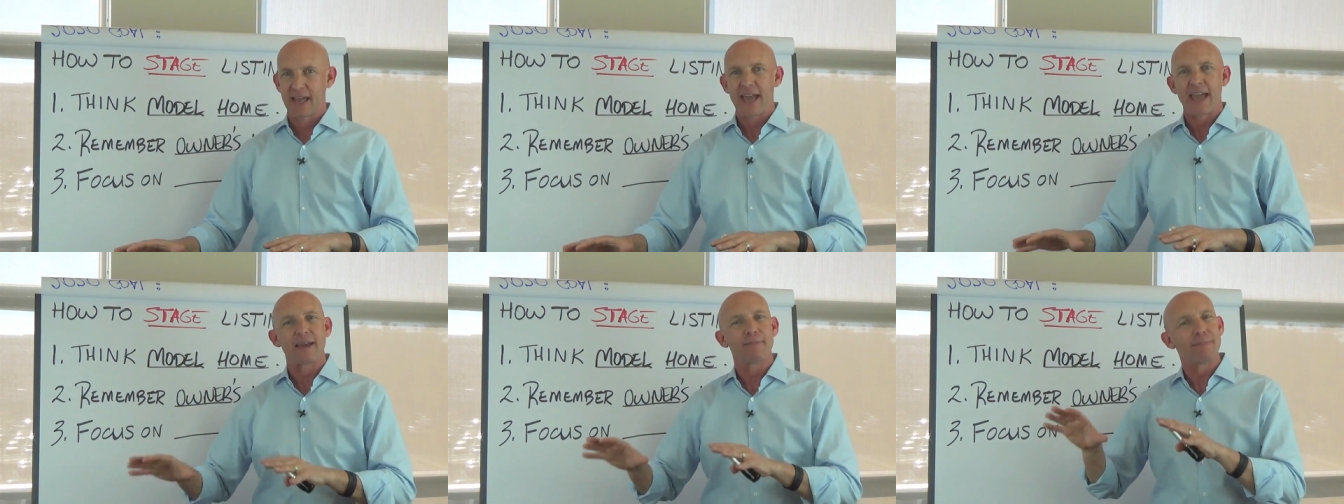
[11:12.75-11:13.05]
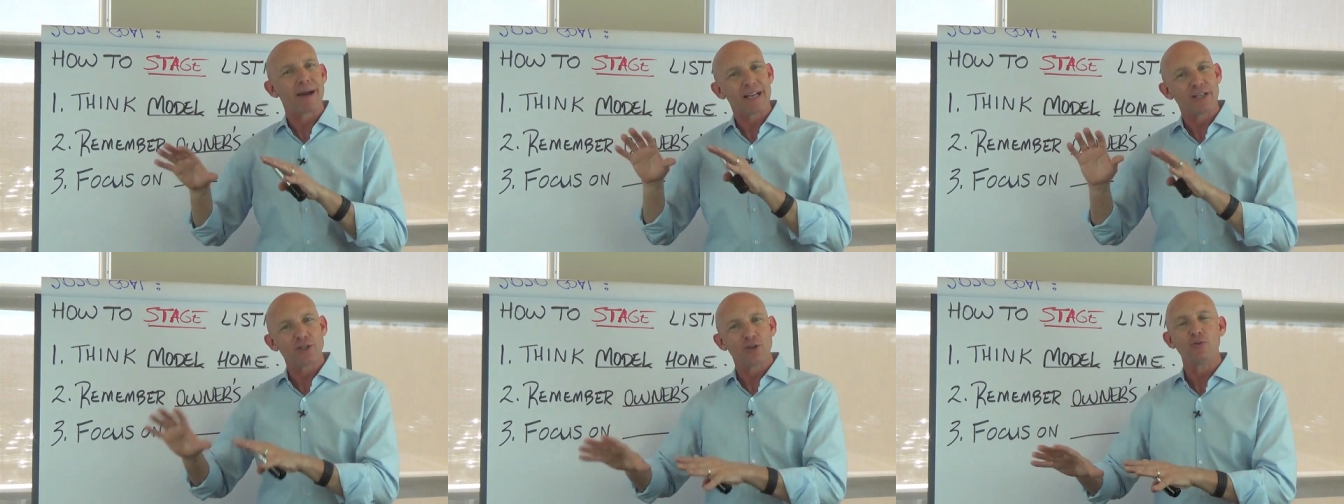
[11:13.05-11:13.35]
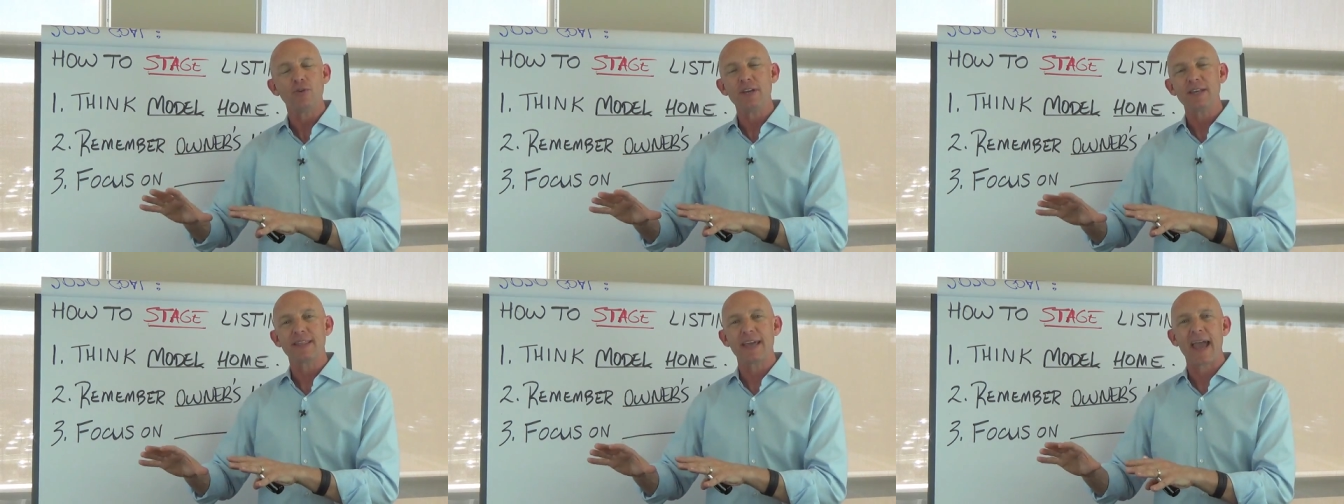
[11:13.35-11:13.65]
And by
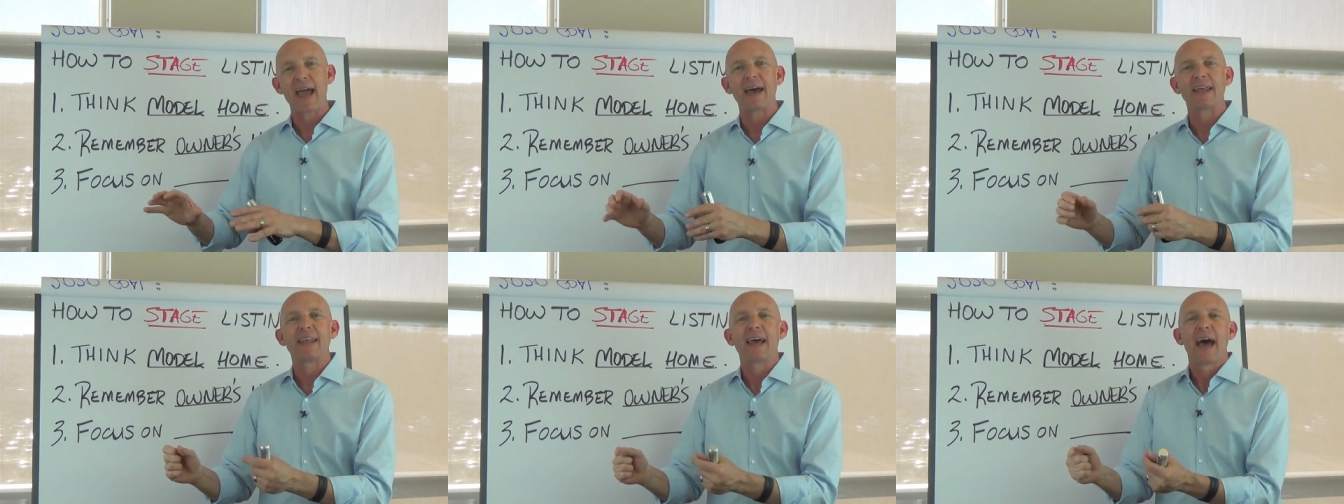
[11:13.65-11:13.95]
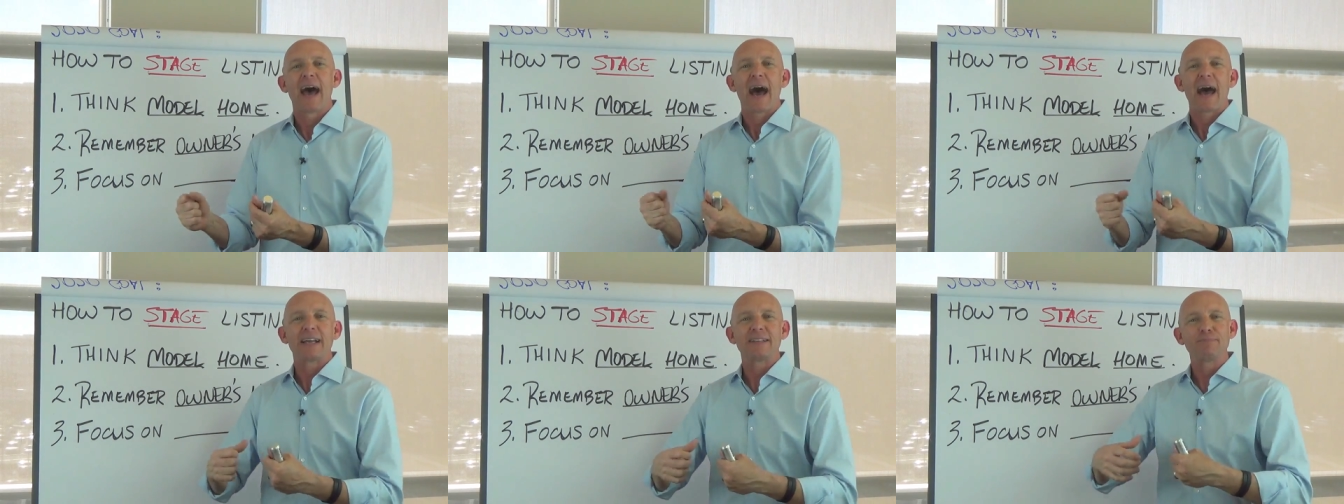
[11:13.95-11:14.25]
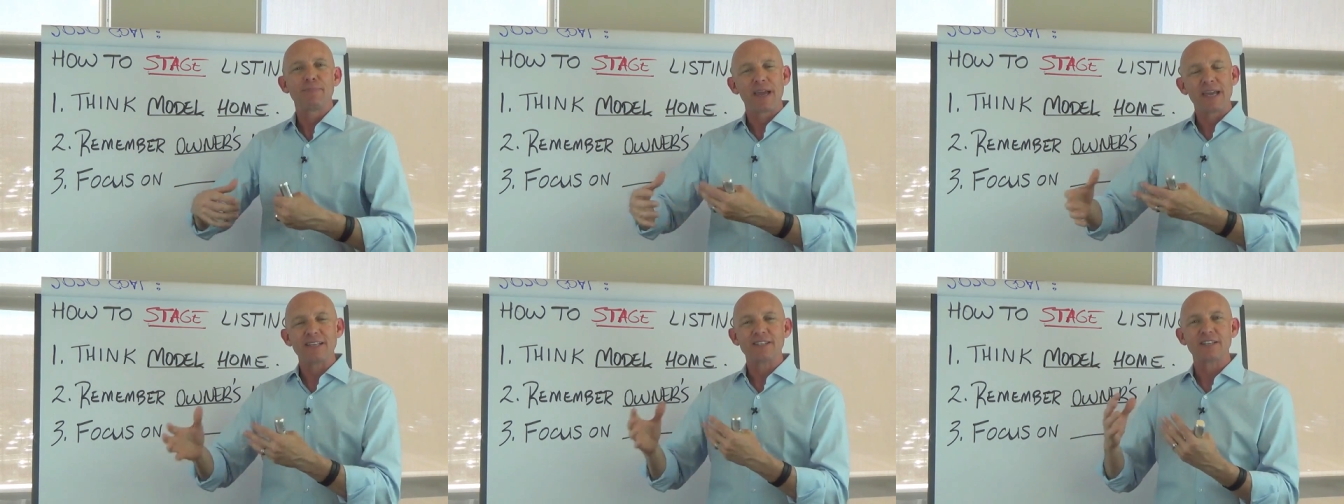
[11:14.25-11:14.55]
doing that, I
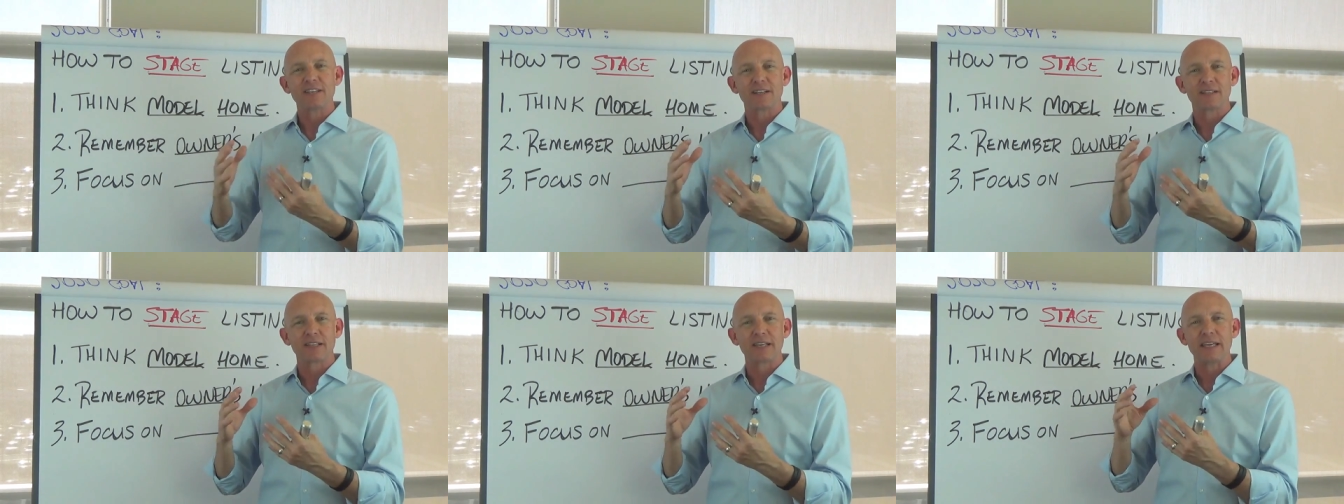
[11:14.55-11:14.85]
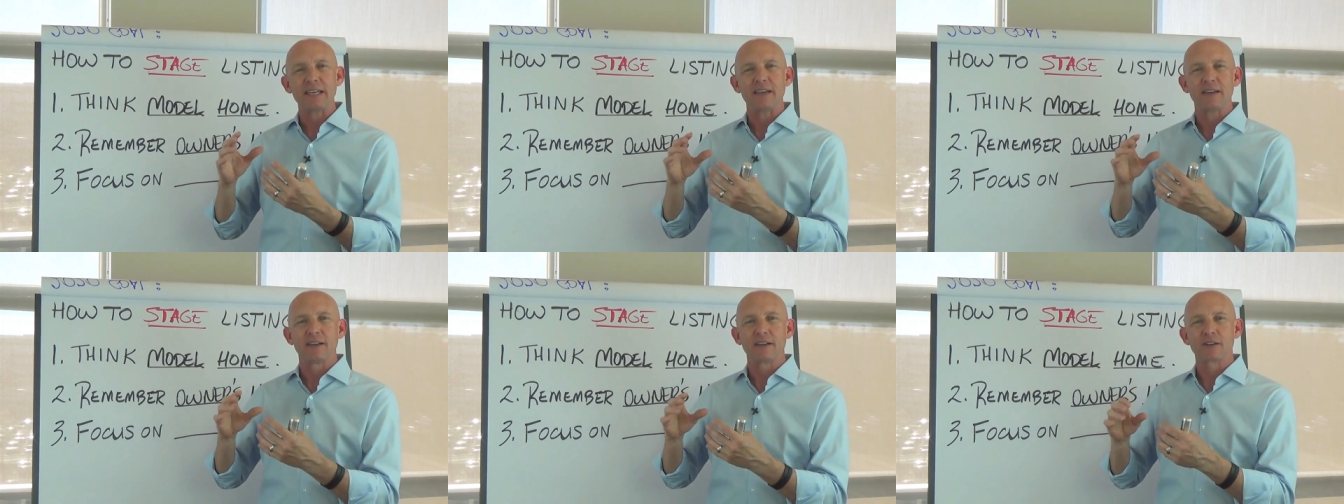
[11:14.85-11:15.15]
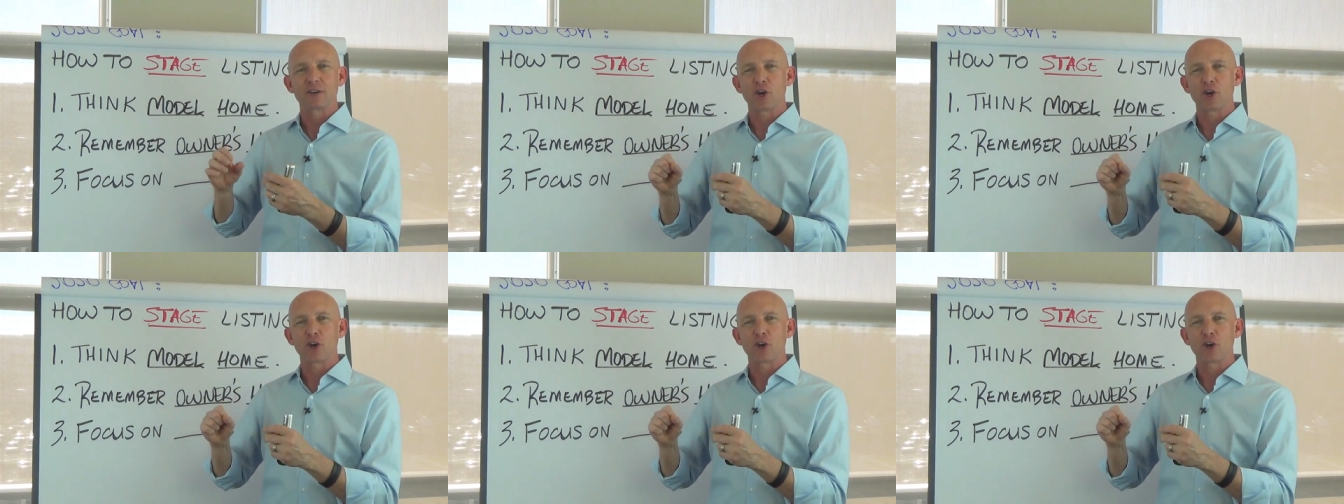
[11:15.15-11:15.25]
basically